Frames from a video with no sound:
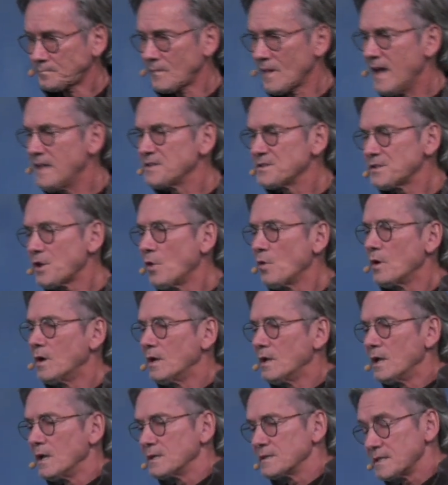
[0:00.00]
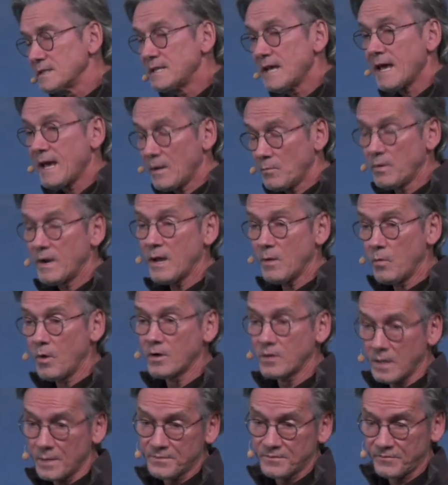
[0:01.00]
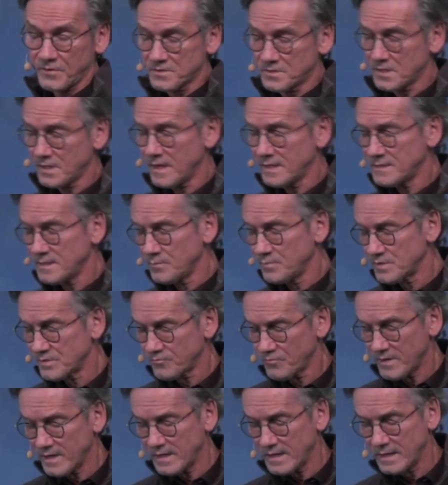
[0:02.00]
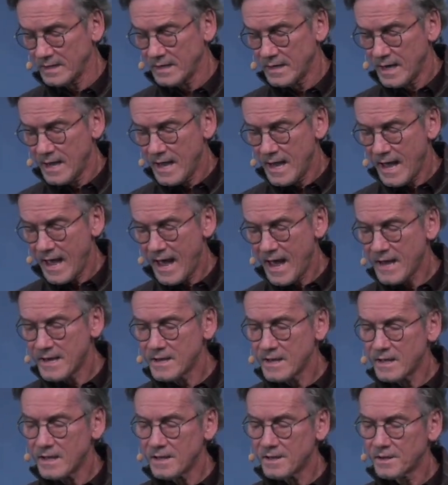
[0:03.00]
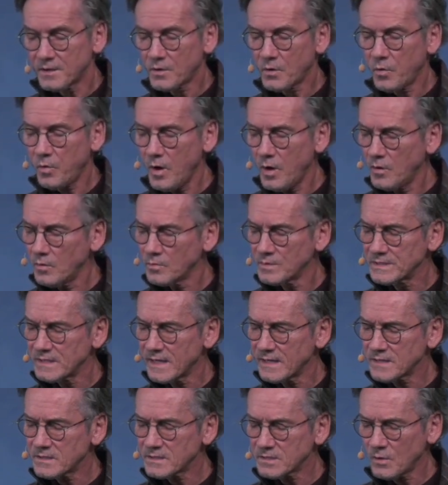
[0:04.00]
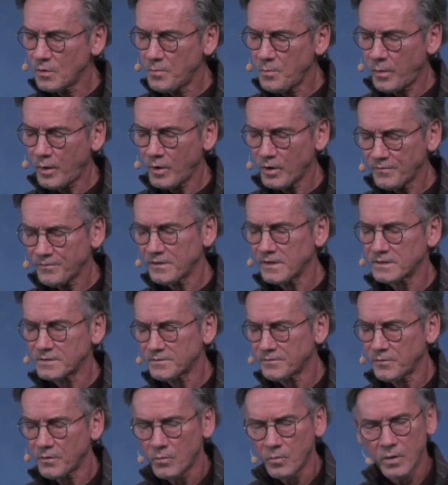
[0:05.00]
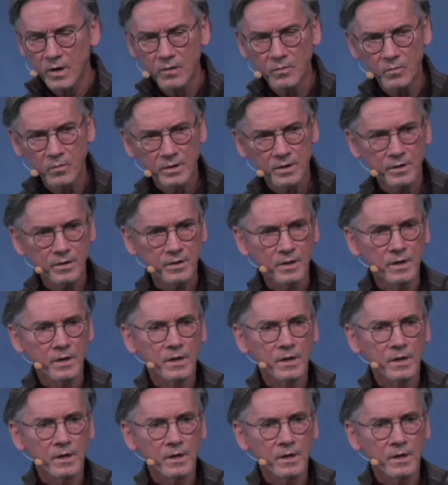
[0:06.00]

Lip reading: And so today, when I woke up, the first thing I did was read it. And the quote was like so perfect for what we're